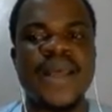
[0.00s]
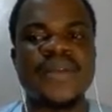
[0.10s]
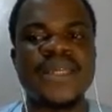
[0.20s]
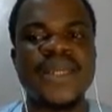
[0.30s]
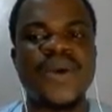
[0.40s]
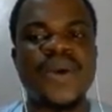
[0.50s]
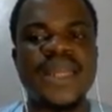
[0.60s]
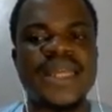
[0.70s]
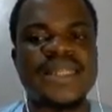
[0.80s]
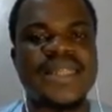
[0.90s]
The whole
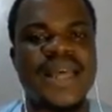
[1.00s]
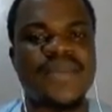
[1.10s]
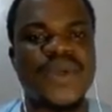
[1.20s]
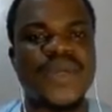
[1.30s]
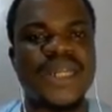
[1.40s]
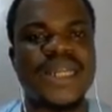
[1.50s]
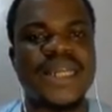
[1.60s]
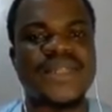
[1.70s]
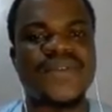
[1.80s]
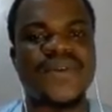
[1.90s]
exam usually
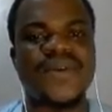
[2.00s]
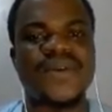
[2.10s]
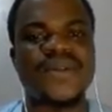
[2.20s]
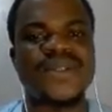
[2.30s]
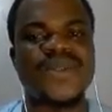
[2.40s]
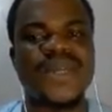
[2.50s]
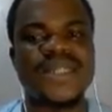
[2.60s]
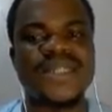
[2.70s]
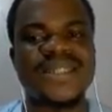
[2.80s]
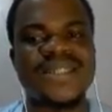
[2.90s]
lasts for
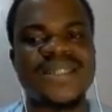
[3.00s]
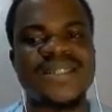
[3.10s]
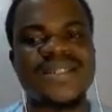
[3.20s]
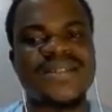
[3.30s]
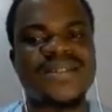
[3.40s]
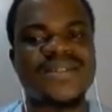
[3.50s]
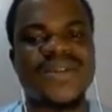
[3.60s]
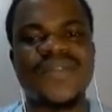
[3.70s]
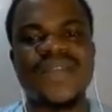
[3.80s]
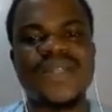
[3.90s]

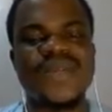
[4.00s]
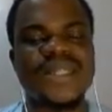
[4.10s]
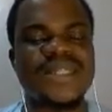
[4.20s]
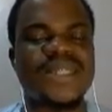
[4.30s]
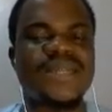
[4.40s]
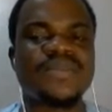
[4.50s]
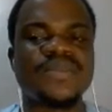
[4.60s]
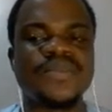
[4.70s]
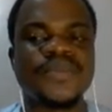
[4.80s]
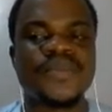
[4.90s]
roughly 20
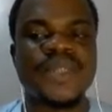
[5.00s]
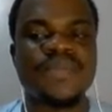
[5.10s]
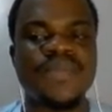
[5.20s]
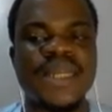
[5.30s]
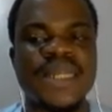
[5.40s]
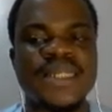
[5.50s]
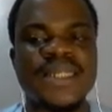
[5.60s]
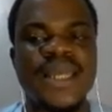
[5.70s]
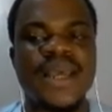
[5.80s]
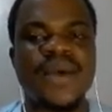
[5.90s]
minutes.
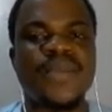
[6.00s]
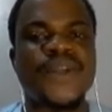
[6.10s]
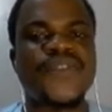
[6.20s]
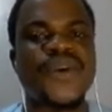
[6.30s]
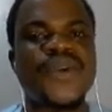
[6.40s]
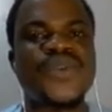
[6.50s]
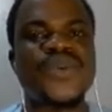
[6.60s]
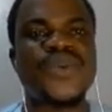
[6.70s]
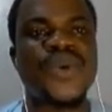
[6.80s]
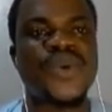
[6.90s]
But for you to
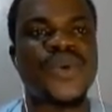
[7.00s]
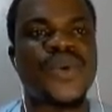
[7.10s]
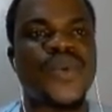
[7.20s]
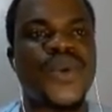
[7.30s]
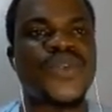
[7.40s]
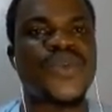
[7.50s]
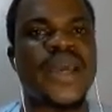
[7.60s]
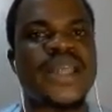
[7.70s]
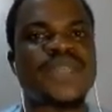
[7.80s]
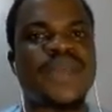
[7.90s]
know what you
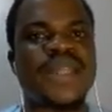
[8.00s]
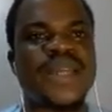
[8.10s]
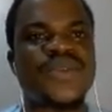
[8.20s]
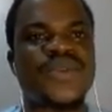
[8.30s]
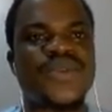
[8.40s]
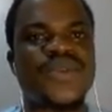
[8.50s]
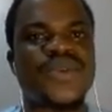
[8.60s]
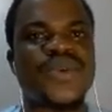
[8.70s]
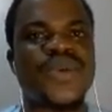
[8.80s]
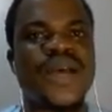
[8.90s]
are expected to do,
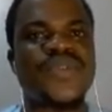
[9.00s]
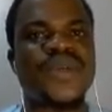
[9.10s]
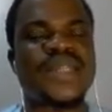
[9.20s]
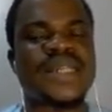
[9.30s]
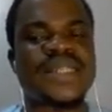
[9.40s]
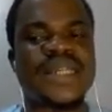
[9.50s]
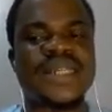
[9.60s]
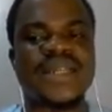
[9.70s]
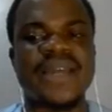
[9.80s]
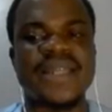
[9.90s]
so you have to understand
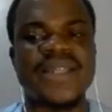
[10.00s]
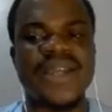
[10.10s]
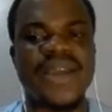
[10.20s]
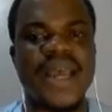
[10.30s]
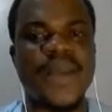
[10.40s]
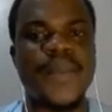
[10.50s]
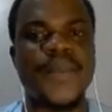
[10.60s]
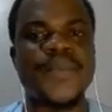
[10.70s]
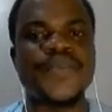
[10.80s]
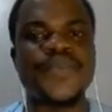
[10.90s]
the criteria
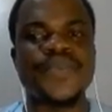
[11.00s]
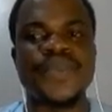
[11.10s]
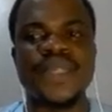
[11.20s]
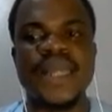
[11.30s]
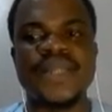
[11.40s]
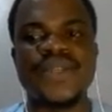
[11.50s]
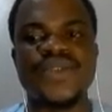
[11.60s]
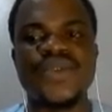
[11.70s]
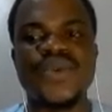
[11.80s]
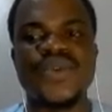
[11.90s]
that
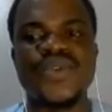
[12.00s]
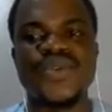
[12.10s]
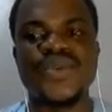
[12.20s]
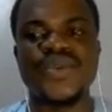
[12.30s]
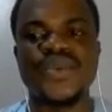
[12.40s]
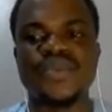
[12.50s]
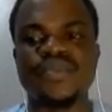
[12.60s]
is used to